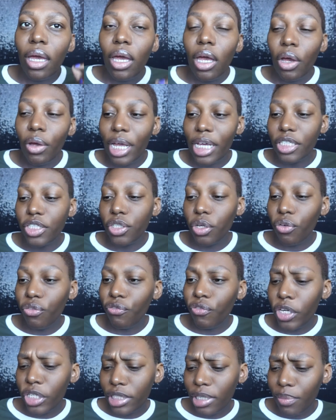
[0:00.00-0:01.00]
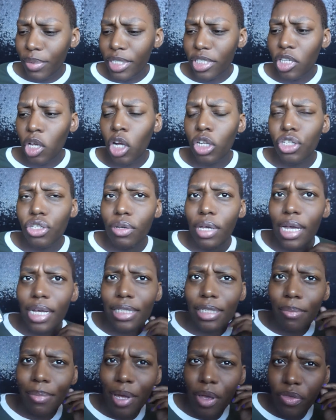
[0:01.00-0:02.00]
Okay, so first I'm going to talk to you
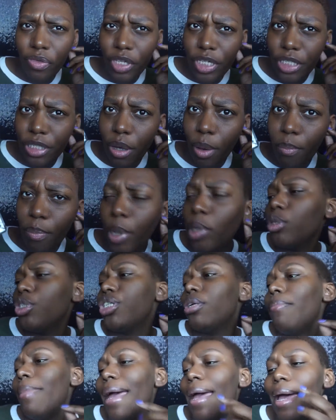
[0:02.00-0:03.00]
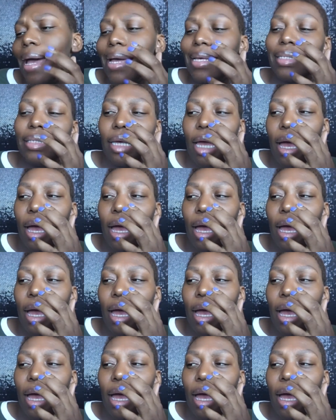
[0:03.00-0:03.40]
guys about these Boscia masks.